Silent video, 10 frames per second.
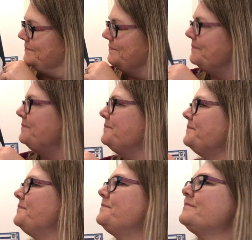
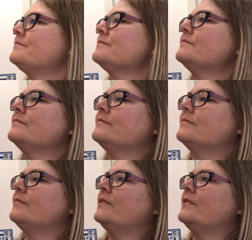[no speech]